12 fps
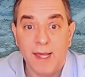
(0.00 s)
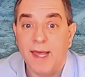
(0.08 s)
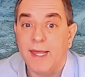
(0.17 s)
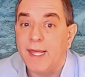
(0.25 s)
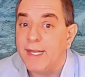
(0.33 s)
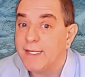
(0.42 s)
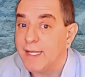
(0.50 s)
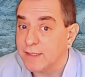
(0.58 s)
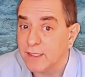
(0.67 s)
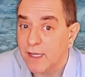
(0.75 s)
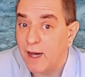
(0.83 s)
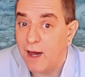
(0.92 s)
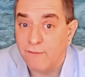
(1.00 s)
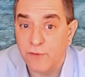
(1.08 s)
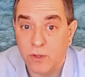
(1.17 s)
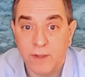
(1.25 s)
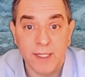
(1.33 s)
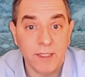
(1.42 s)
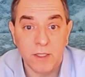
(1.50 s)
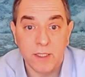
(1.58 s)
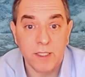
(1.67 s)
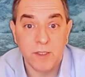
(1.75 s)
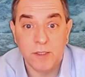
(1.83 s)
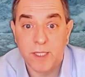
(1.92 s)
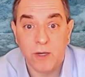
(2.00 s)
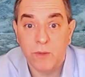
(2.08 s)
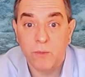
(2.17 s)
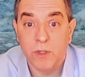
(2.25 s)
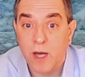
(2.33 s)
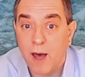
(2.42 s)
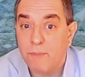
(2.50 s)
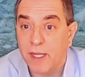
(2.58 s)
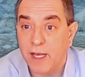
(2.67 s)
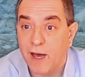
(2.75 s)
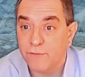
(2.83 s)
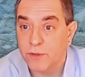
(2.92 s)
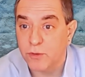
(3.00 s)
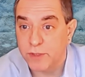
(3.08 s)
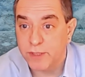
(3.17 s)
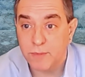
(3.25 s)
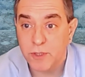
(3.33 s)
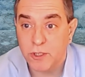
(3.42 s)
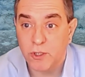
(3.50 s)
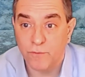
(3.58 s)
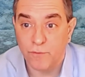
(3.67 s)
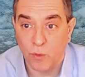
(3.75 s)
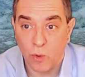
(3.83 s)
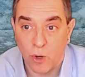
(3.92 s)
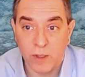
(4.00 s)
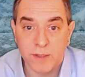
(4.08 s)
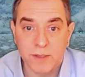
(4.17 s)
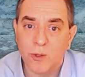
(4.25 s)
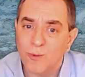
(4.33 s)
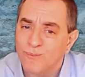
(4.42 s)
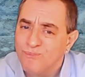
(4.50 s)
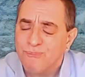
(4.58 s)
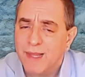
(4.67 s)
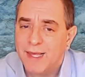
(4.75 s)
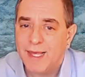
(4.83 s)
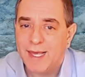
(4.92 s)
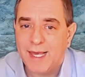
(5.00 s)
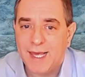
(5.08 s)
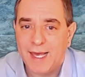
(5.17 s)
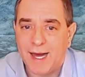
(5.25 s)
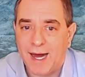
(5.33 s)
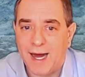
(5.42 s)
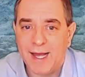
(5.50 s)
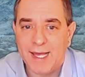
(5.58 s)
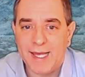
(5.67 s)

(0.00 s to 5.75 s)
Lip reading: It doesn't cover, it generally will not be enough to substitute for work. So I